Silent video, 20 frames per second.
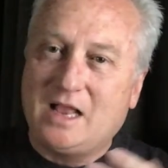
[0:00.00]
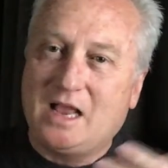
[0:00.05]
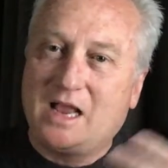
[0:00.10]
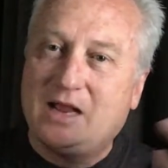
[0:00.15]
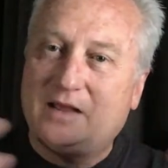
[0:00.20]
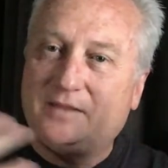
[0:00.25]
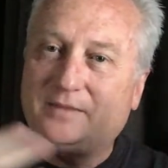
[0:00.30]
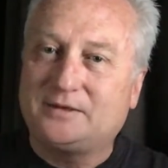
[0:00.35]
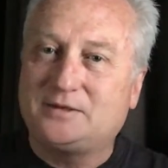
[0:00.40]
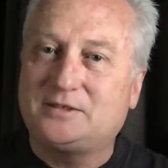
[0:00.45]

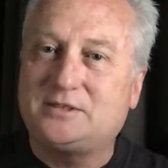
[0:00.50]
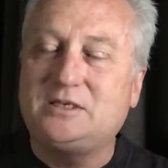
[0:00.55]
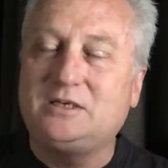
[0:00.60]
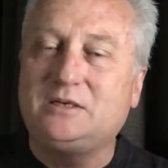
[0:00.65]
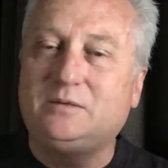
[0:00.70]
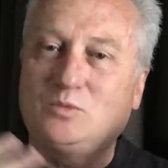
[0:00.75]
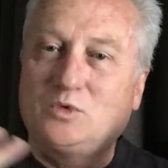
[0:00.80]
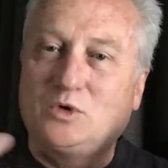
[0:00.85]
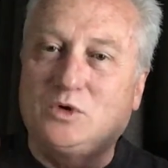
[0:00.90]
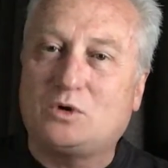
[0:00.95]
And the
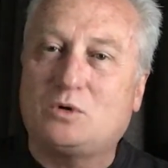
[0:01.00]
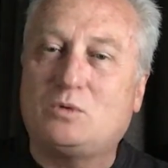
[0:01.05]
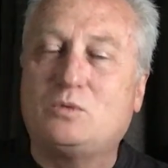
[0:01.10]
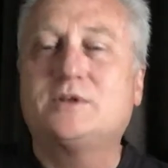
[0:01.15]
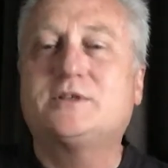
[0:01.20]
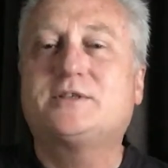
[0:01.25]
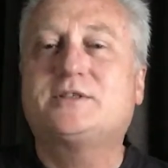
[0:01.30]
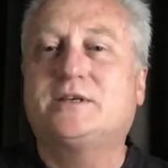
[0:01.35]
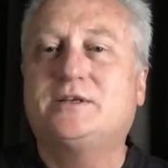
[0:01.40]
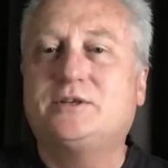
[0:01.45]
team will
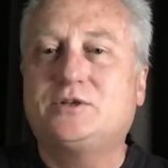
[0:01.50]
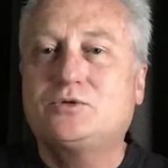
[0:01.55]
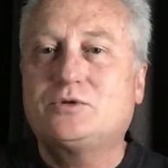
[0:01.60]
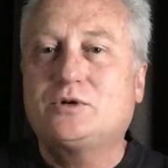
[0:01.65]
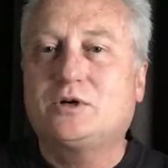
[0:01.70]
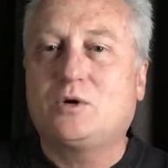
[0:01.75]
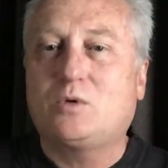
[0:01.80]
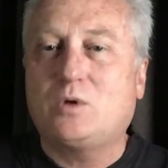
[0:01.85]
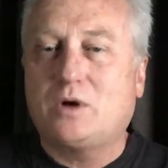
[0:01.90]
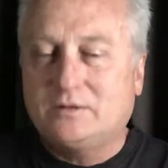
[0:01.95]
always send
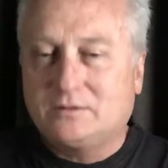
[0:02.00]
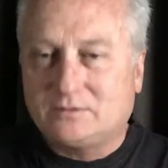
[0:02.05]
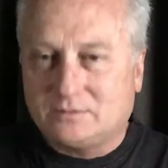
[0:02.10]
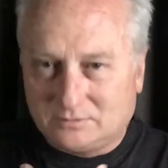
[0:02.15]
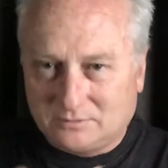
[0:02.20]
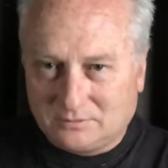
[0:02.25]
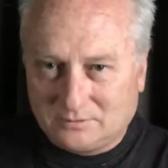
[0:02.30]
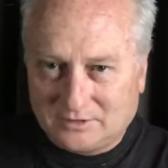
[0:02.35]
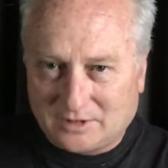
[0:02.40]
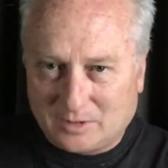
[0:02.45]
you a quote
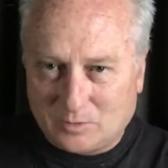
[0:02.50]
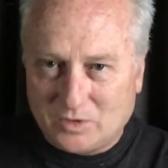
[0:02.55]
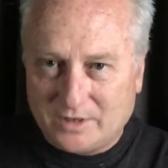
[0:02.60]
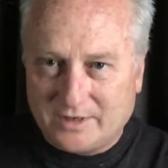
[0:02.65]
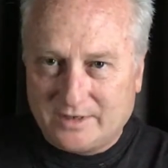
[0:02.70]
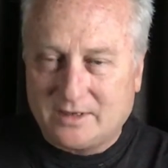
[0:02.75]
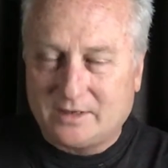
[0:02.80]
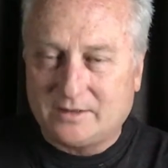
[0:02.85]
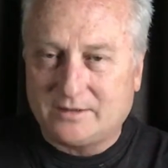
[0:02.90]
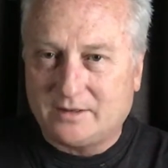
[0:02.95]

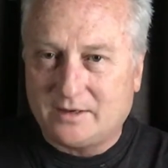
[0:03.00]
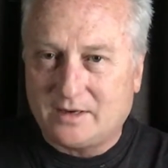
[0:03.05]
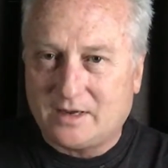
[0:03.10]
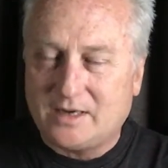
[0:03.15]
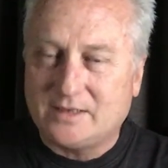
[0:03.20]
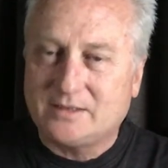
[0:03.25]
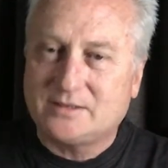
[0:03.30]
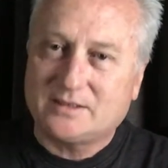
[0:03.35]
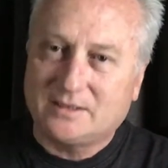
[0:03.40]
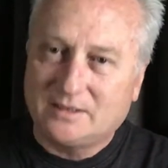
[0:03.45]
somewhere down the
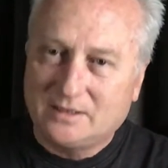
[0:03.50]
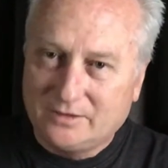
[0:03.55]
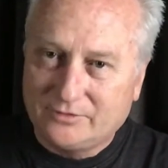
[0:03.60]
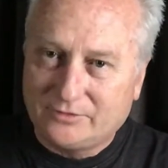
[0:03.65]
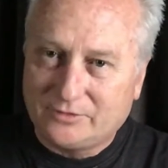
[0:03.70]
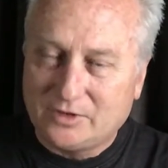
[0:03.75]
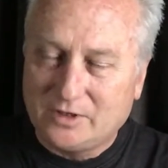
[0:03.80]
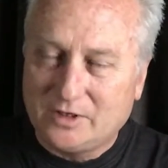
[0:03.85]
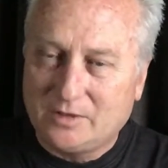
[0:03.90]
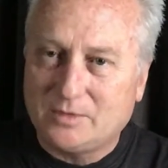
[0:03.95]
line, so
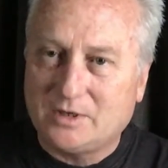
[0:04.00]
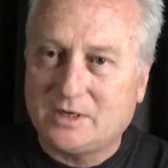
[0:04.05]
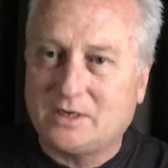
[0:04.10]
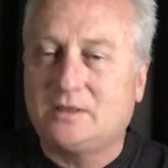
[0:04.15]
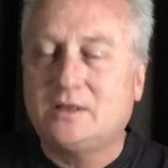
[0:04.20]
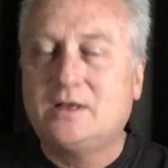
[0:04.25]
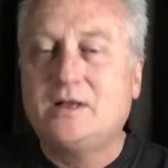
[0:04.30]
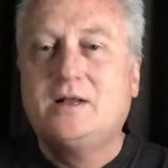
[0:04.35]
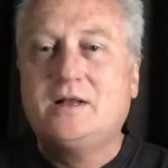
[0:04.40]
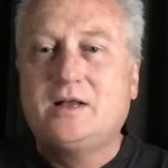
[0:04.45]
leave your
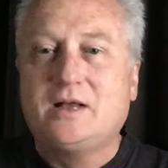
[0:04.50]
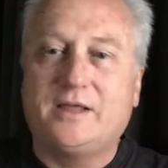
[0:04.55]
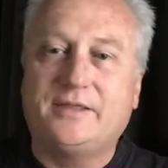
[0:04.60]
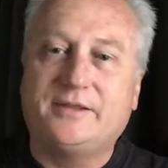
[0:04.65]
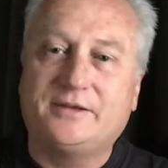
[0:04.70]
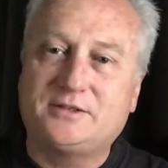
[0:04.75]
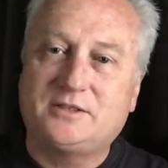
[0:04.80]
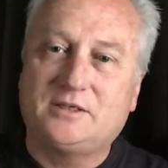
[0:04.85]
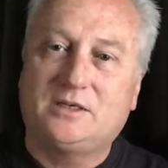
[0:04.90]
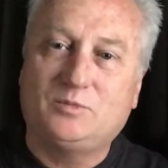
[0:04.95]
email
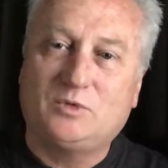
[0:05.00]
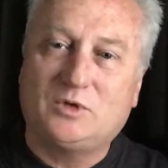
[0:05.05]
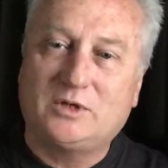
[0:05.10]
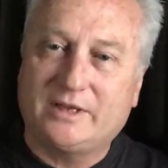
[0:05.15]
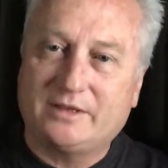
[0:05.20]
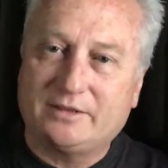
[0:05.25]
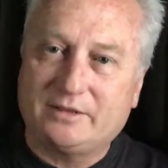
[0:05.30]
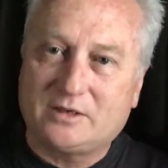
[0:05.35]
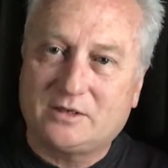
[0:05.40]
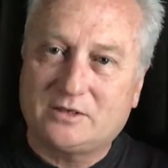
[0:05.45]
and the team will
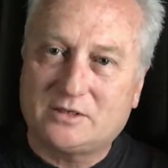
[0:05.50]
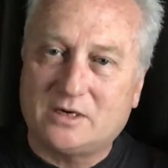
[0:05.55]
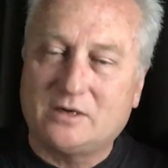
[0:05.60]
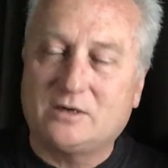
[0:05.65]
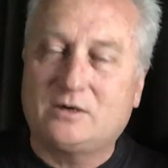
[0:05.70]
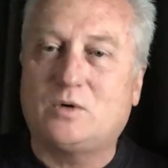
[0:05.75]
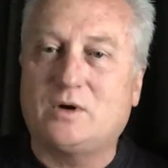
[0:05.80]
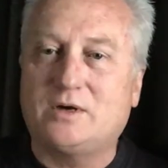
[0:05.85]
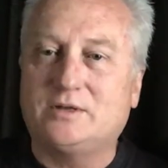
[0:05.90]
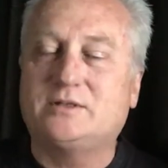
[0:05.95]
get
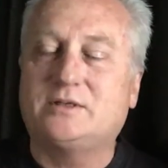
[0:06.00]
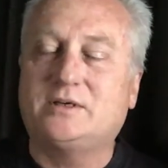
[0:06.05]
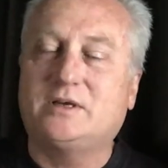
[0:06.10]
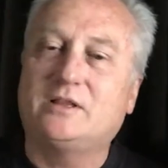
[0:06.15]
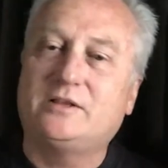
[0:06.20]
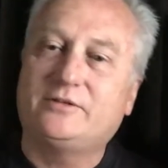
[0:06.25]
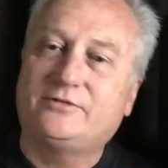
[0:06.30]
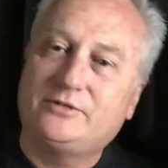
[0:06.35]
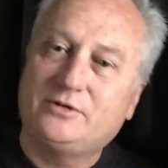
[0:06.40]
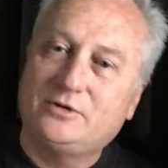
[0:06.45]
the quote
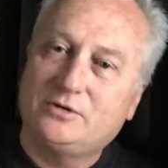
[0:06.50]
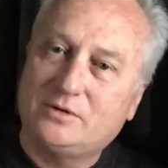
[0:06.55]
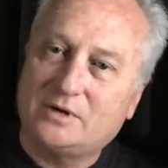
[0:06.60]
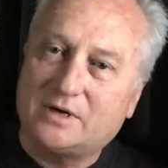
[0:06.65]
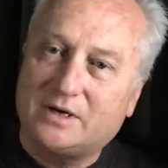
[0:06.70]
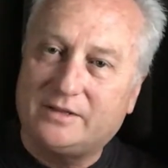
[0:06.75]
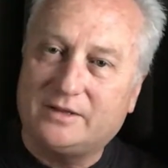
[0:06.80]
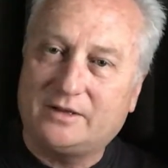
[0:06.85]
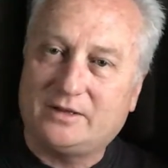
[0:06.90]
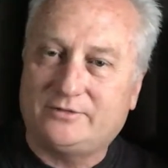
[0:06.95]
together for you,
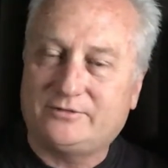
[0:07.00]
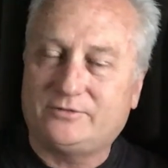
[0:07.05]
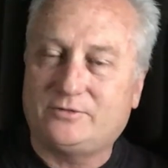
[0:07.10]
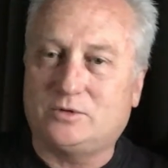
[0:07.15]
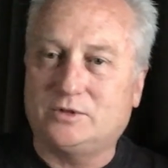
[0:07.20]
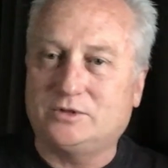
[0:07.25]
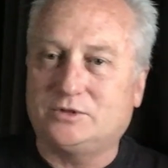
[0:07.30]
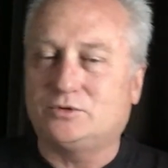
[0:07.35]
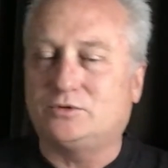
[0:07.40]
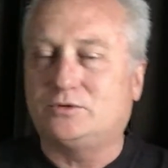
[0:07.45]
and they'll
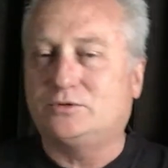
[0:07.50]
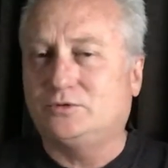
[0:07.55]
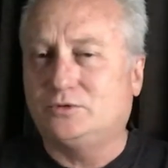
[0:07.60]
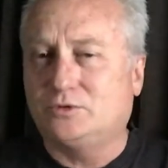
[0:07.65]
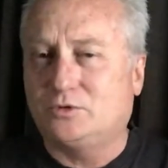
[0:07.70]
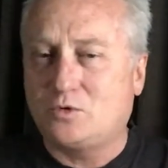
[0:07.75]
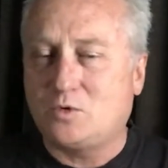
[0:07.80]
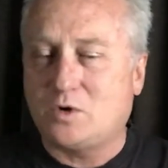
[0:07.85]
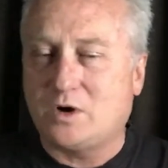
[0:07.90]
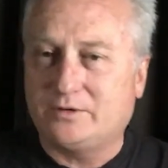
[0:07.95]
forward your
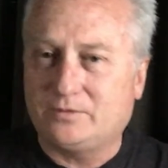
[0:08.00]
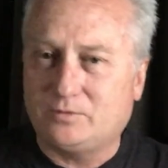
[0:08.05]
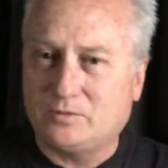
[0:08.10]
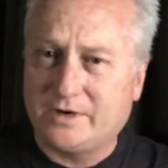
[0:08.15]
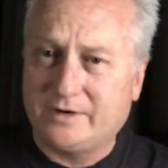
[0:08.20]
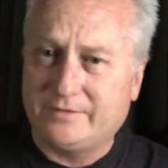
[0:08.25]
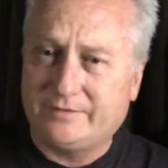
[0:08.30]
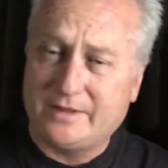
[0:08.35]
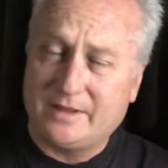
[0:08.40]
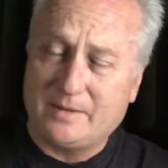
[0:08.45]
quote,
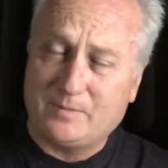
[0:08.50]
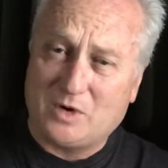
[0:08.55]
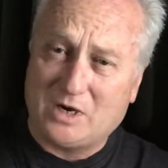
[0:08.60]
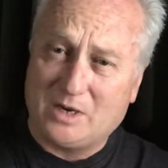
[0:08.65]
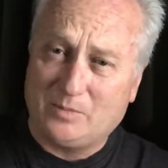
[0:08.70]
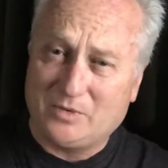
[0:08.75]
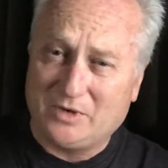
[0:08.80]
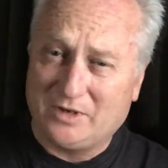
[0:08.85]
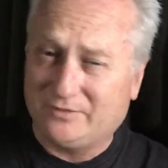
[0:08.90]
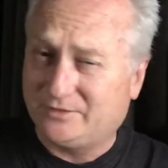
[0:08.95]
whatever it
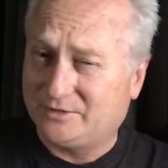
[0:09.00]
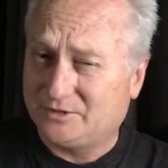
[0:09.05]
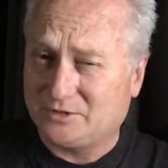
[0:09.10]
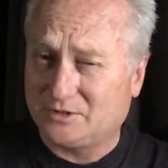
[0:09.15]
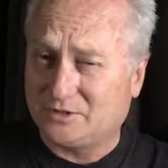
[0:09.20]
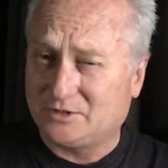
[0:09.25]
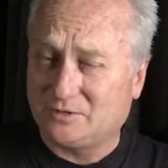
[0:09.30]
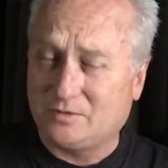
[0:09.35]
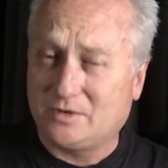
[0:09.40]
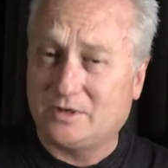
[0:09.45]
might be, if it's
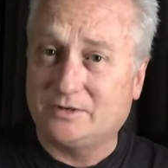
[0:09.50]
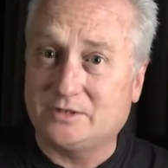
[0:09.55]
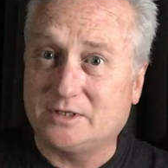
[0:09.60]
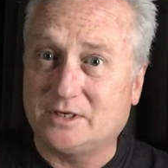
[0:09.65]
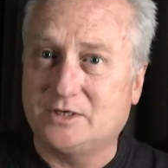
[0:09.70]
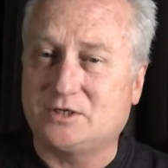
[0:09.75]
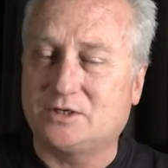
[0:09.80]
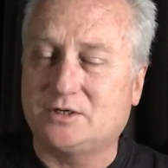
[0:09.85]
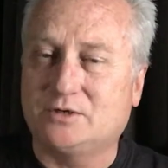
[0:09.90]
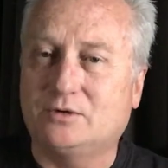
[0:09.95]
just a
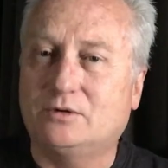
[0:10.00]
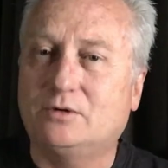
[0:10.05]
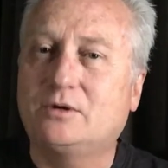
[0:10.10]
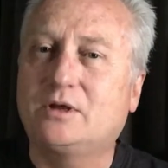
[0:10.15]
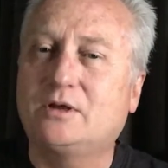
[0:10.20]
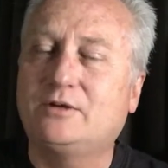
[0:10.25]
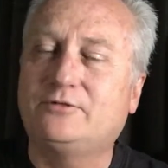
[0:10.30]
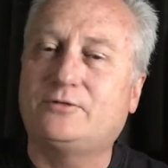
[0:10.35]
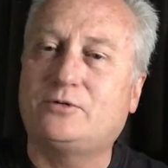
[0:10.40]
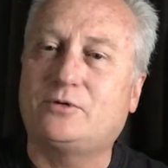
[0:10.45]
quotation you're
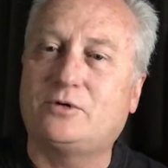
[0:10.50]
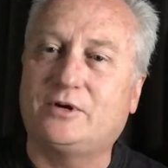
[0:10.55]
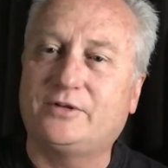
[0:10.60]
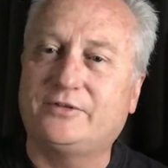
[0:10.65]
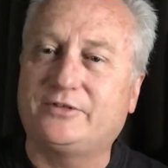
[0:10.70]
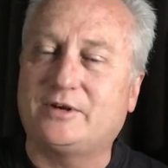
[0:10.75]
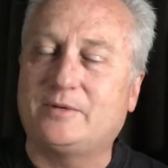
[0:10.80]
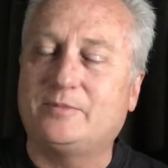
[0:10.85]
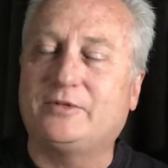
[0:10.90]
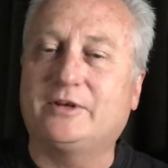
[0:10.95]
looking for
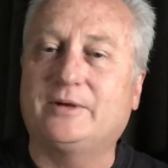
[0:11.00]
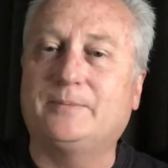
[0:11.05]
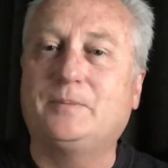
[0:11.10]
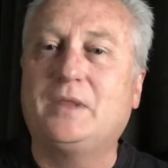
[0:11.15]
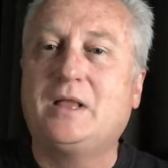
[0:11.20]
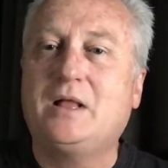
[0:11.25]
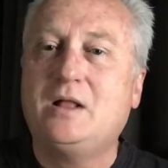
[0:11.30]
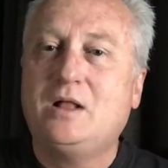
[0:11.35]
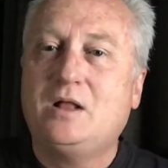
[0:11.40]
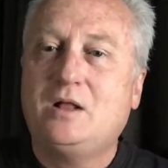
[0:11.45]
on something
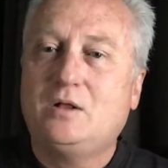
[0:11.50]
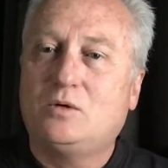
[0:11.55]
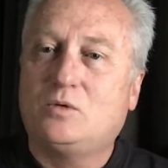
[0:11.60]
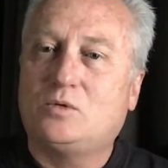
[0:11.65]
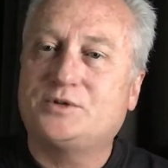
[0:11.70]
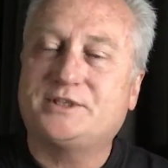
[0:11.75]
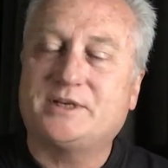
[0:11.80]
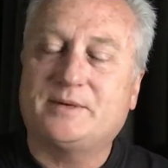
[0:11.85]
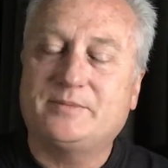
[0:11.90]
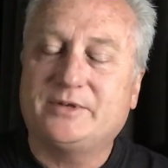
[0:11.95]

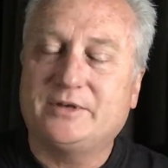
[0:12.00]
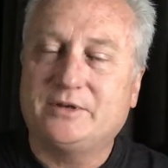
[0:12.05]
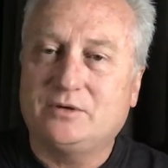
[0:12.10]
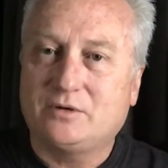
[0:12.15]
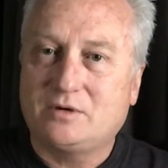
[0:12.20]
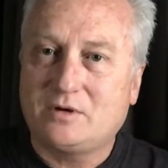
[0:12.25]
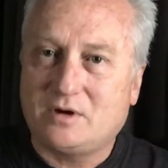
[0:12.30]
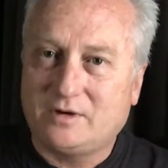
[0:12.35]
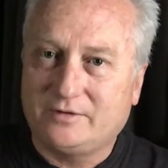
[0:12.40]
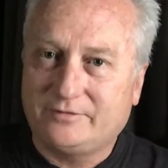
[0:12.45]
or something
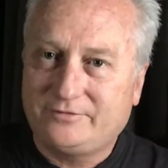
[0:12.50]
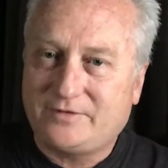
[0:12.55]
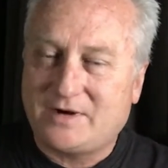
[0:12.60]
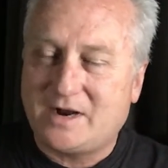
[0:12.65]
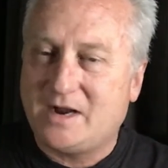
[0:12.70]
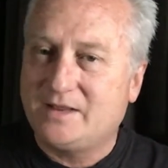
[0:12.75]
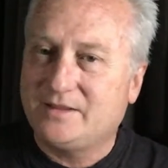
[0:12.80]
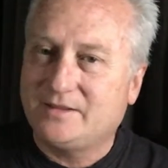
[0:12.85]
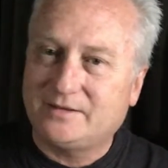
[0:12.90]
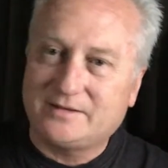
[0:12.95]
you can't
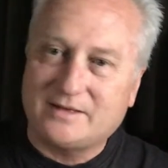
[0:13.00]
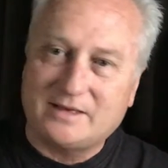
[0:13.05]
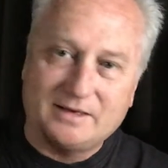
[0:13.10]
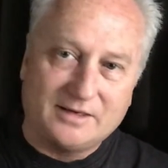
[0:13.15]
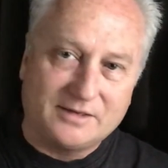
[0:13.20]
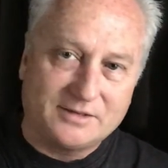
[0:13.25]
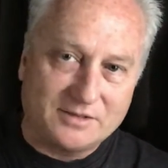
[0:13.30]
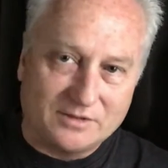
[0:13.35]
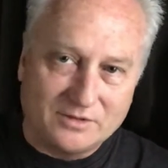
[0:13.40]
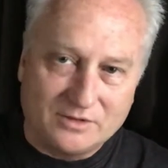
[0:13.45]
find that they
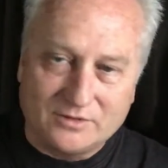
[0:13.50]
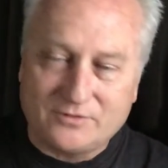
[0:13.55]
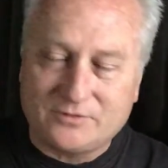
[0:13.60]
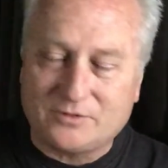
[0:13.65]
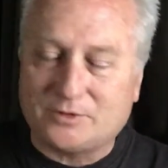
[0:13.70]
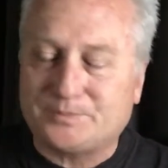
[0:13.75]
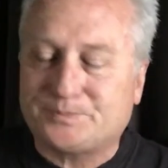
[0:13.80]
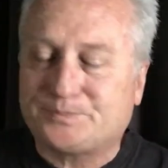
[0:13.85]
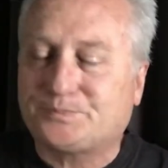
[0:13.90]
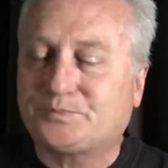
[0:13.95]
need to look
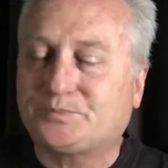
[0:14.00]
for.